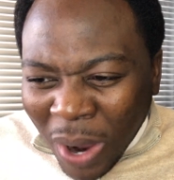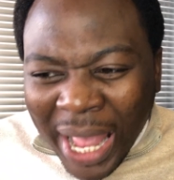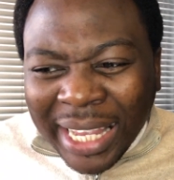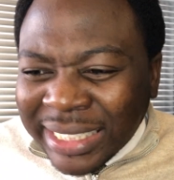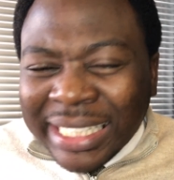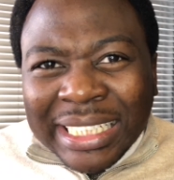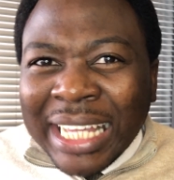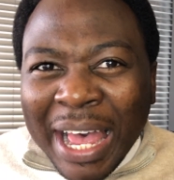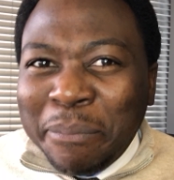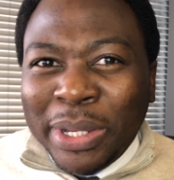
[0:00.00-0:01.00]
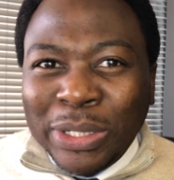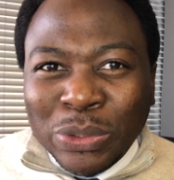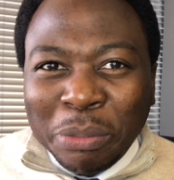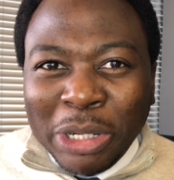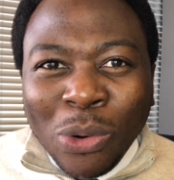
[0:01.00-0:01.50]
is this happening
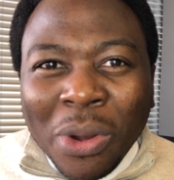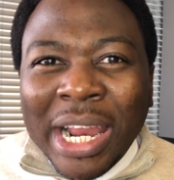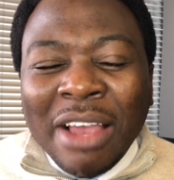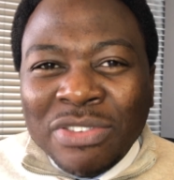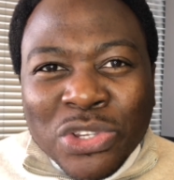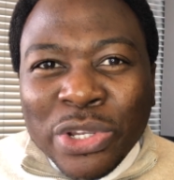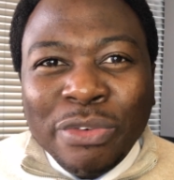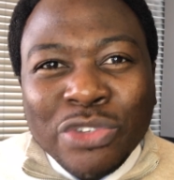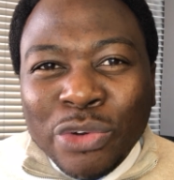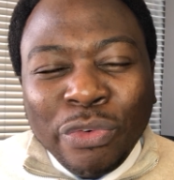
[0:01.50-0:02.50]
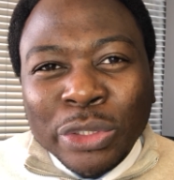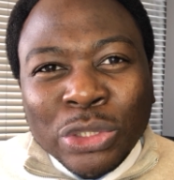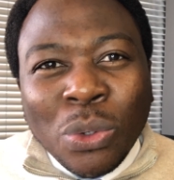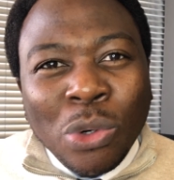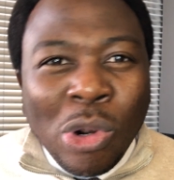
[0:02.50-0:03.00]
to me? Lord, I have served you for
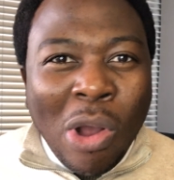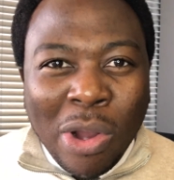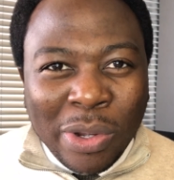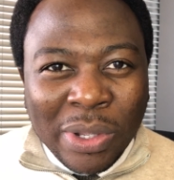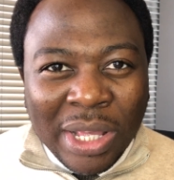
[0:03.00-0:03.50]
so long.